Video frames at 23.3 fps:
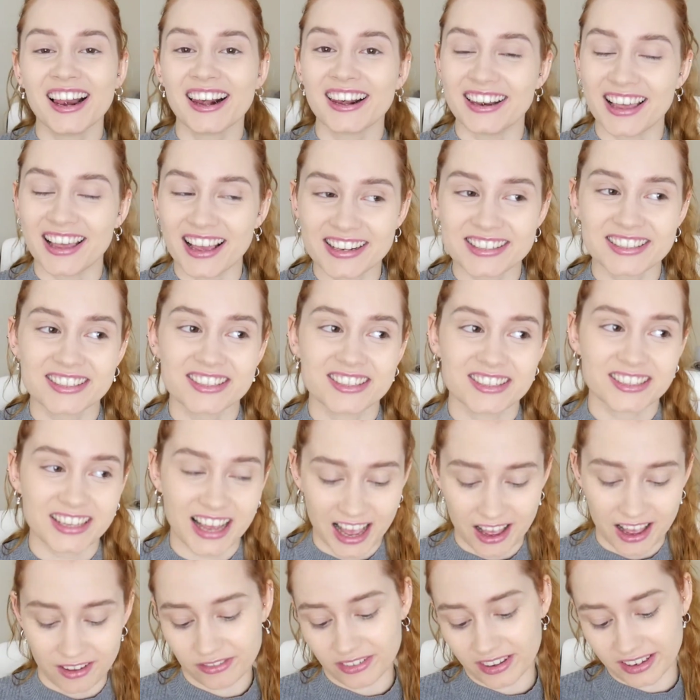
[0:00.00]
Let's just
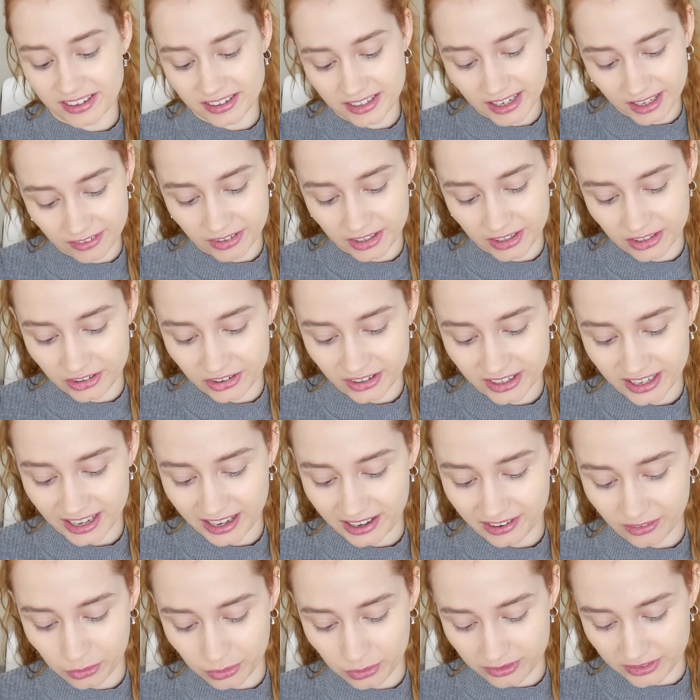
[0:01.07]
have another look
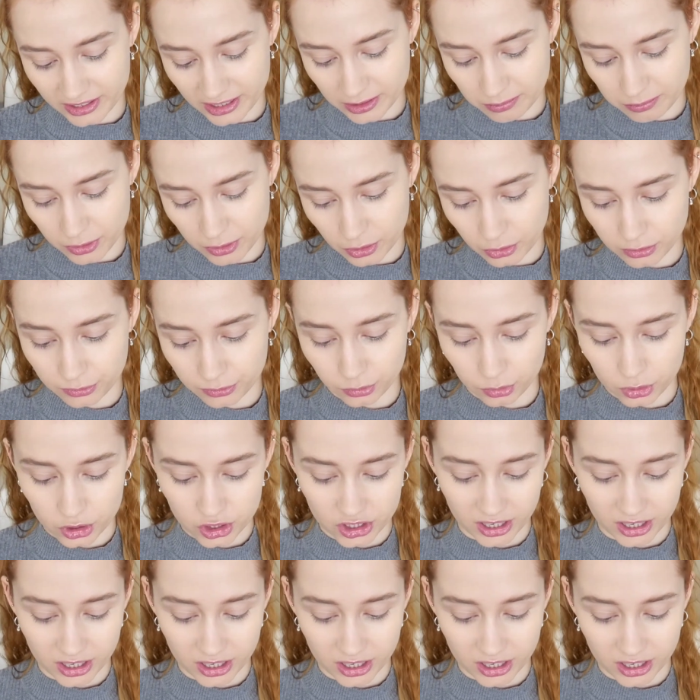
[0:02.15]
at all of these beautiful